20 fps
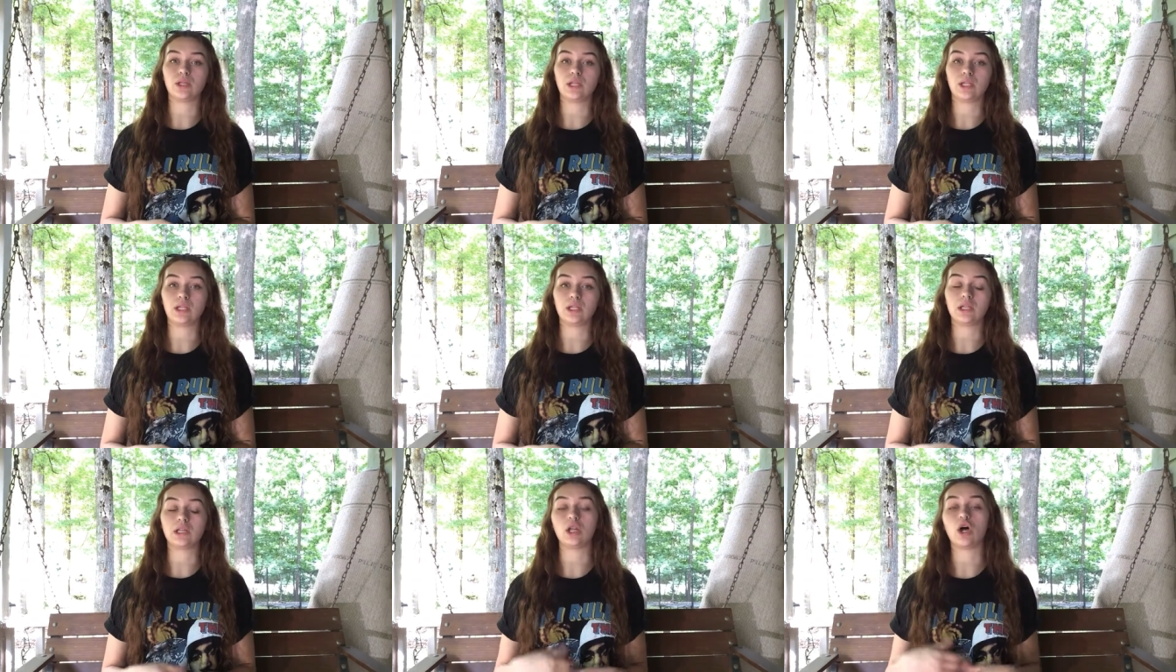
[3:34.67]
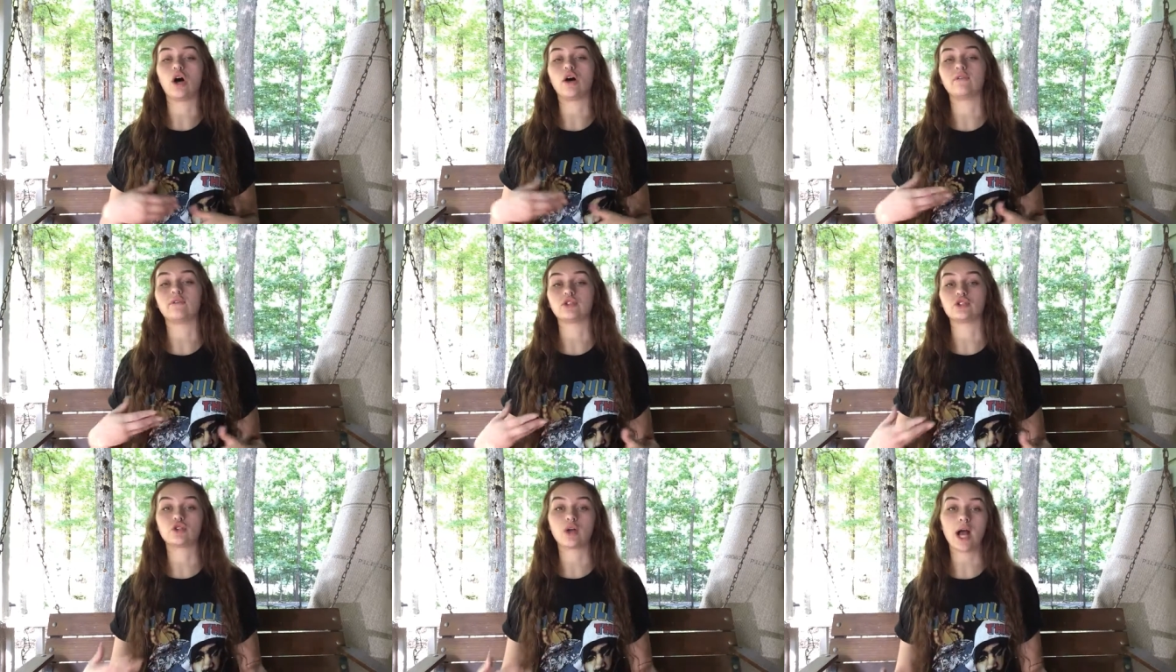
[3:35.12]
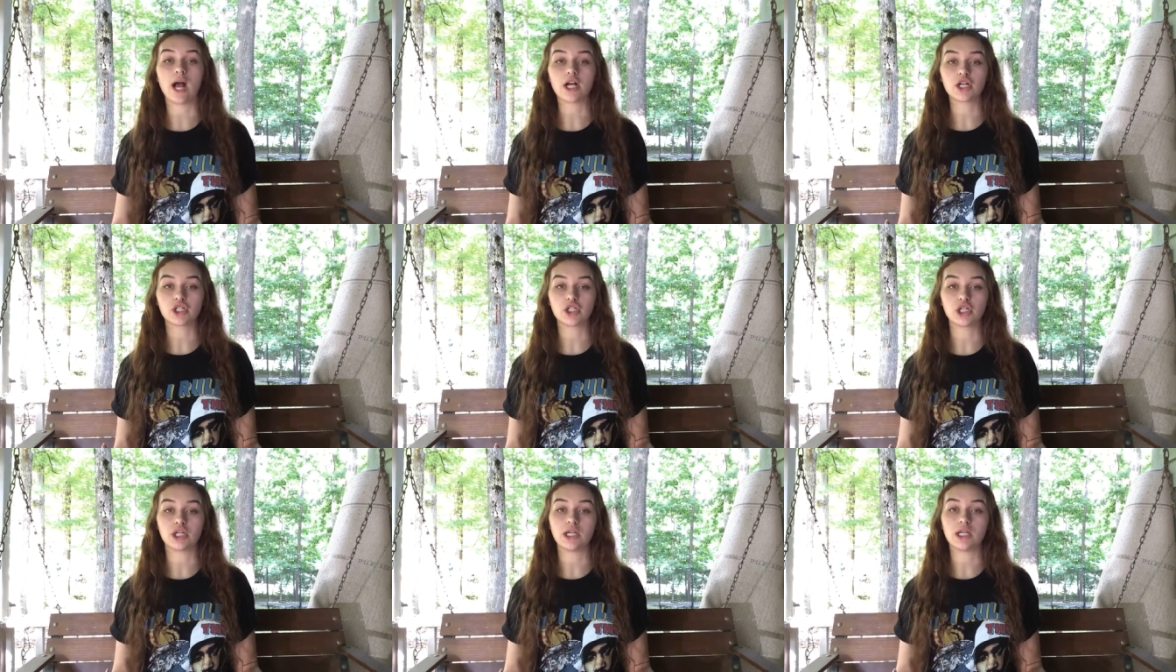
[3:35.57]
the law of
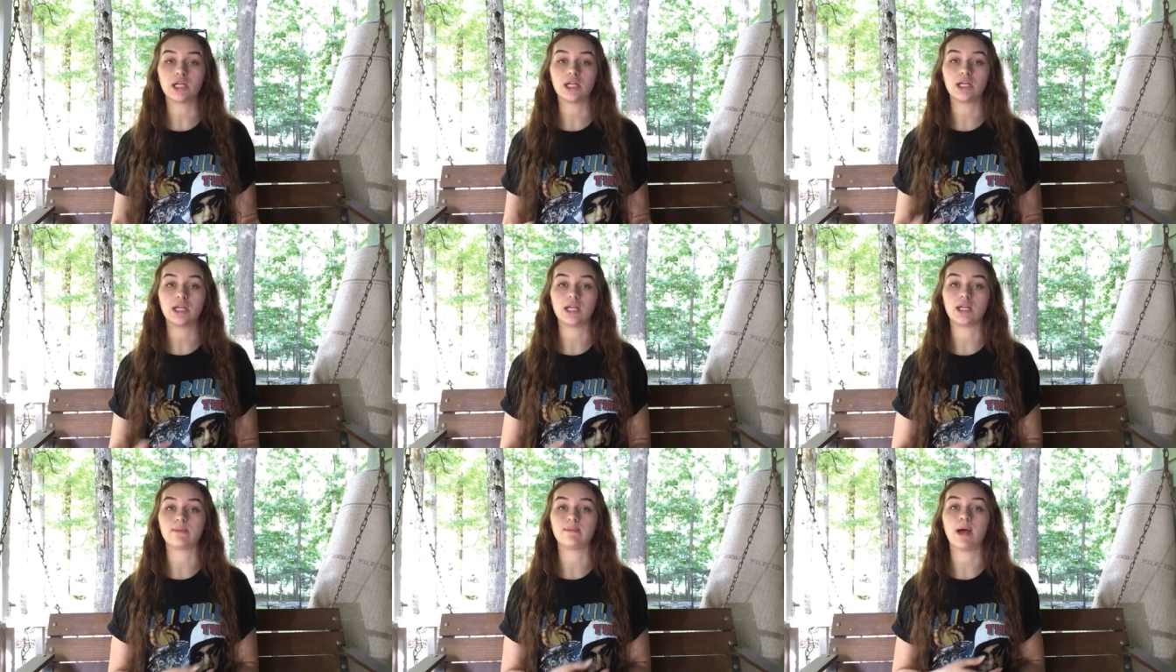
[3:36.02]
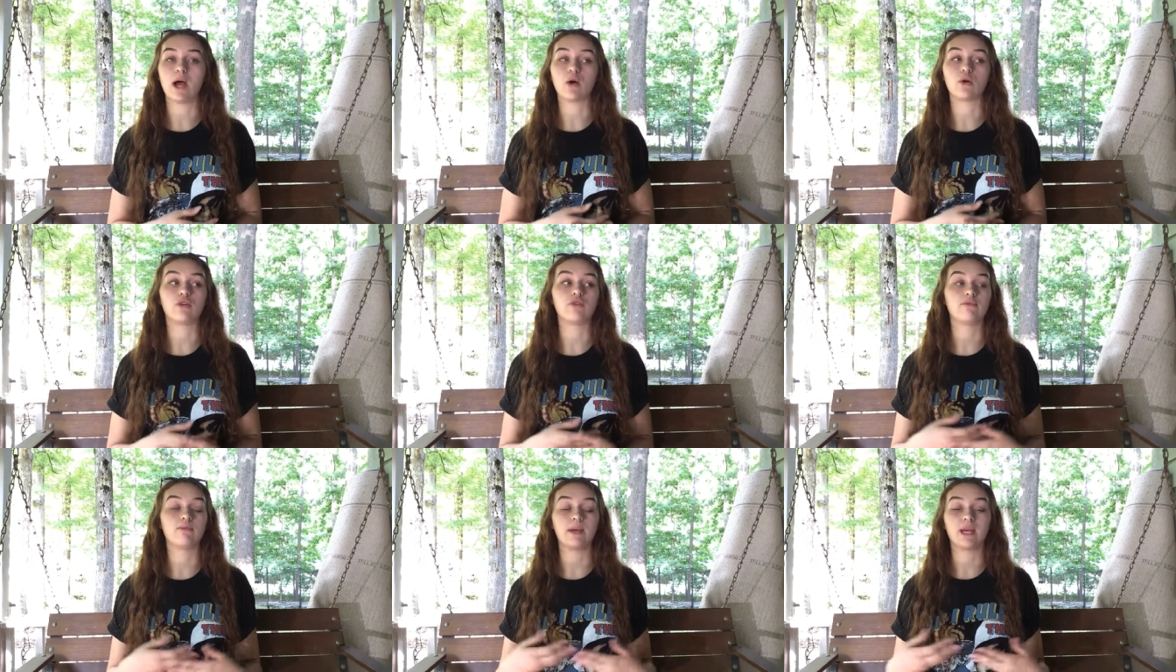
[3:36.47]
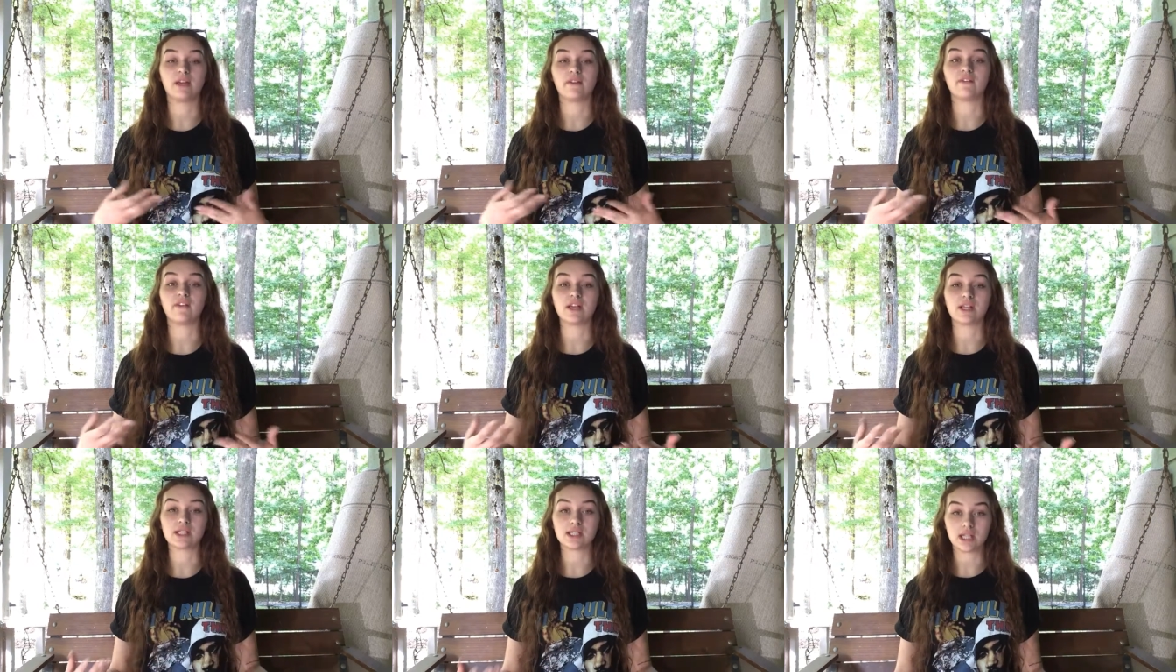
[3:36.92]
attraction and power of
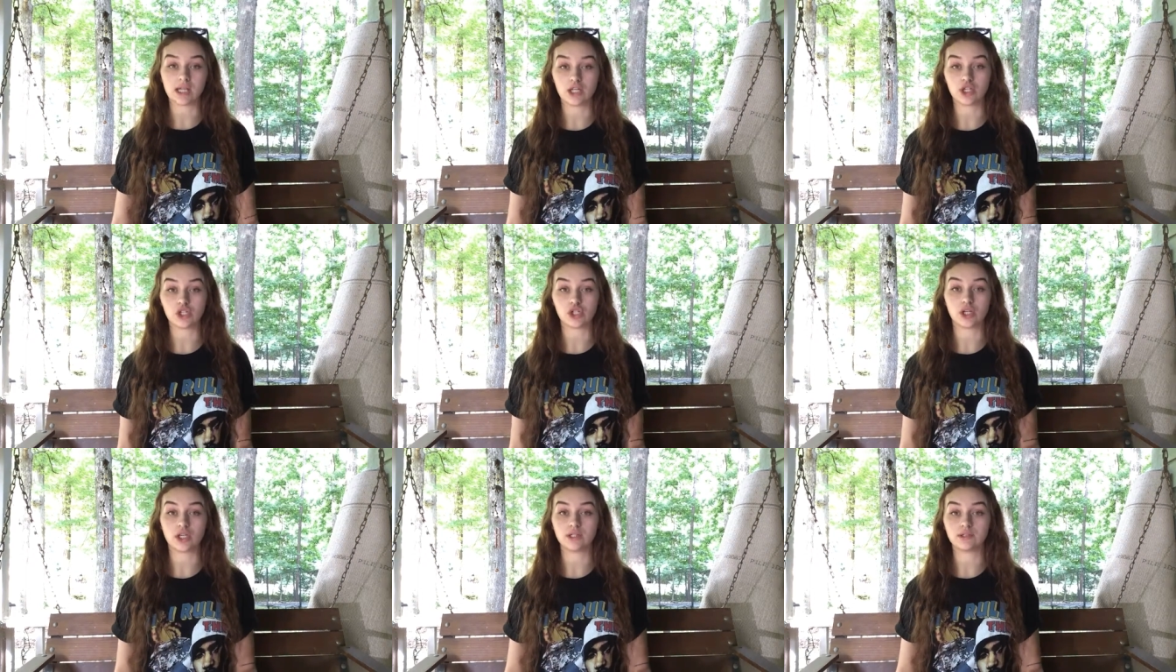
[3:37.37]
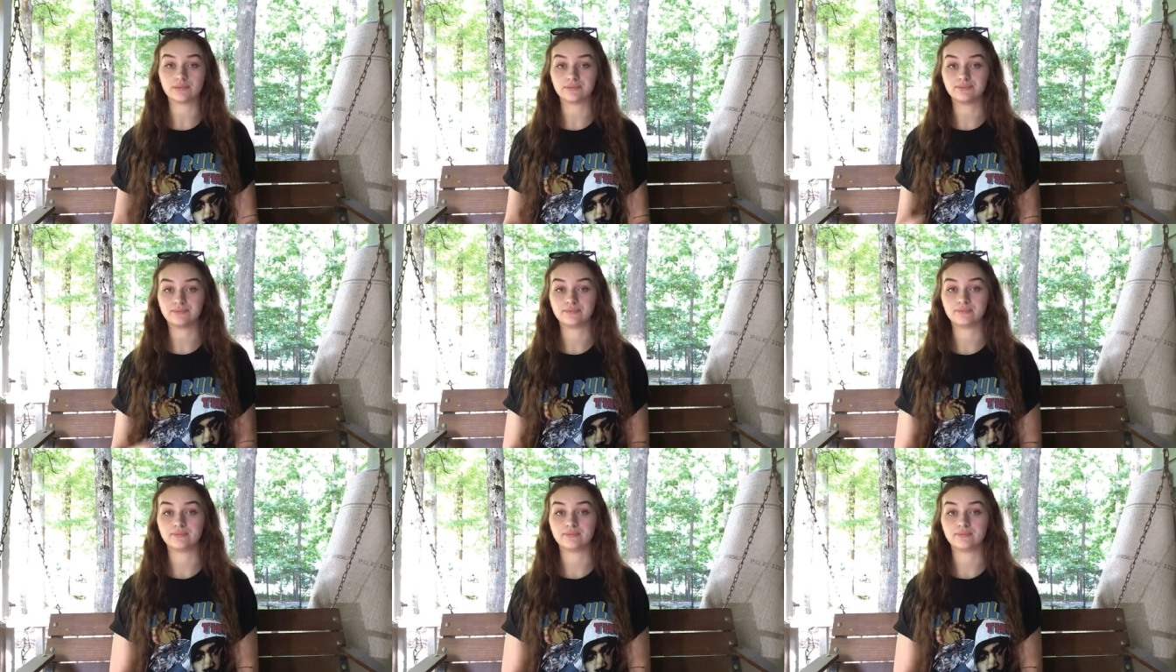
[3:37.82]
manifestation.